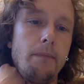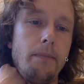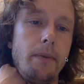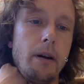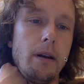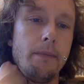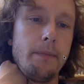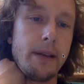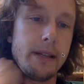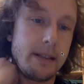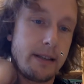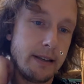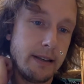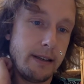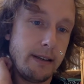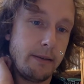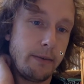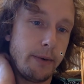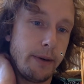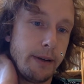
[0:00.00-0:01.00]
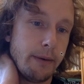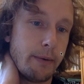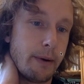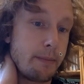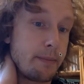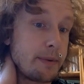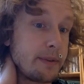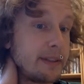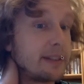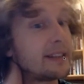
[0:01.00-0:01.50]
parliamentary
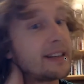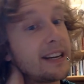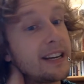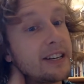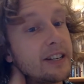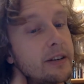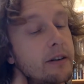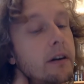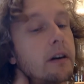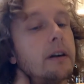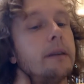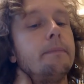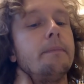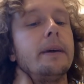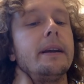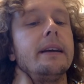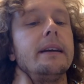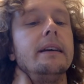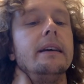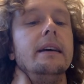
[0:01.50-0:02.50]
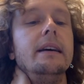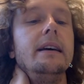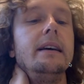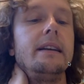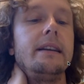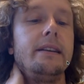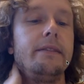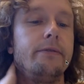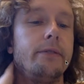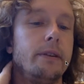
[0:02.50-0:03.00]
representation are in many
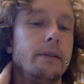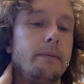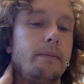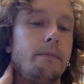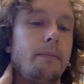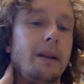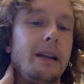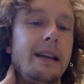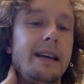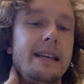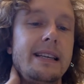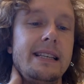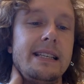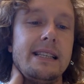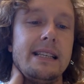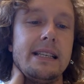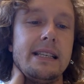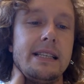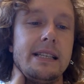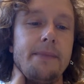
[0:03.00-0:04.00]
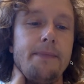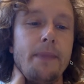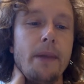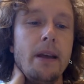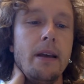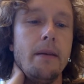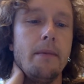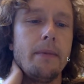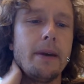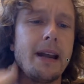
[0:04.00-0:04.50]
different places.
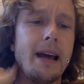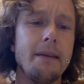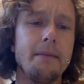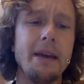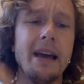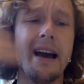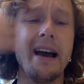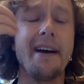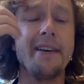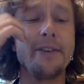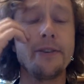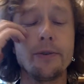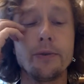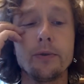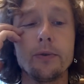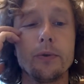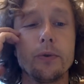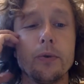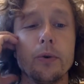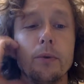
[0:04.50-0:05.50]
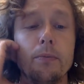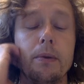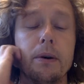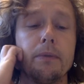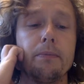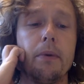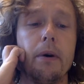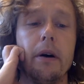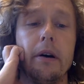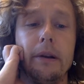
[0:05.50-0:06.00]
But I chose to talk
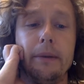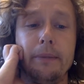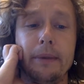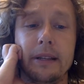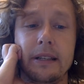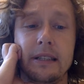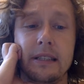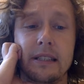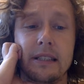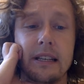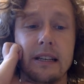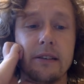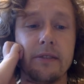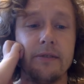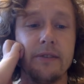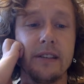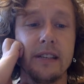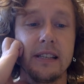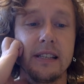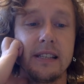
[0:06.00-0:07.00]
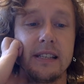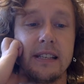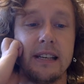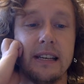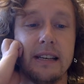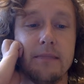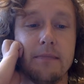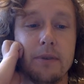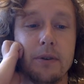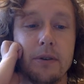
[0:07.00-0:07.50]
about parliament instead of the
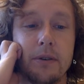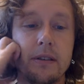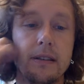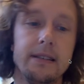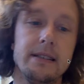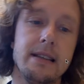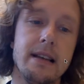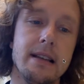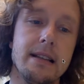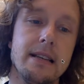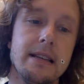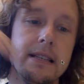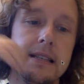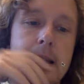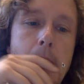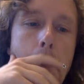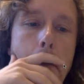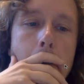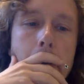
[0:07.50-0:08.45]
state, because the state is